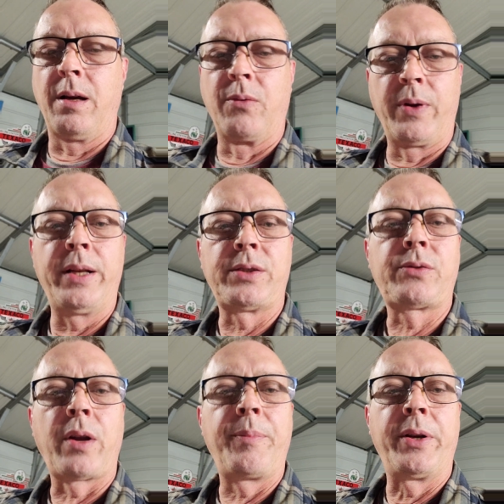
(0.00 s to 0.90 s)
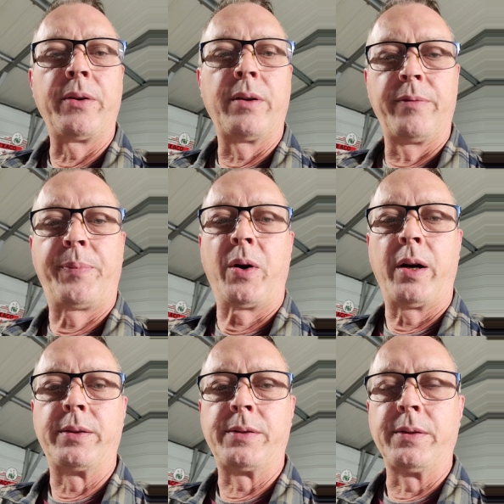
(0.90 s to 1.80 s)
a redistributor of
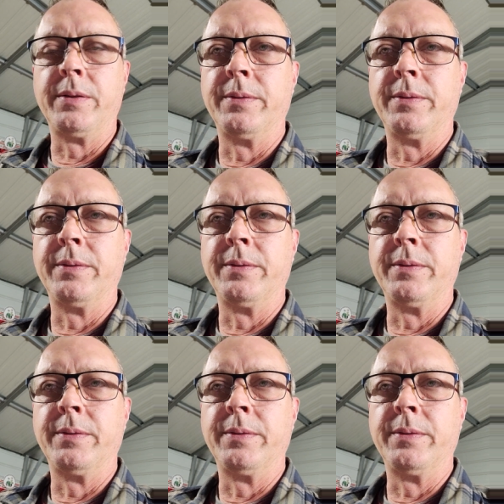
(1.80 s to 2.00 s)
parts.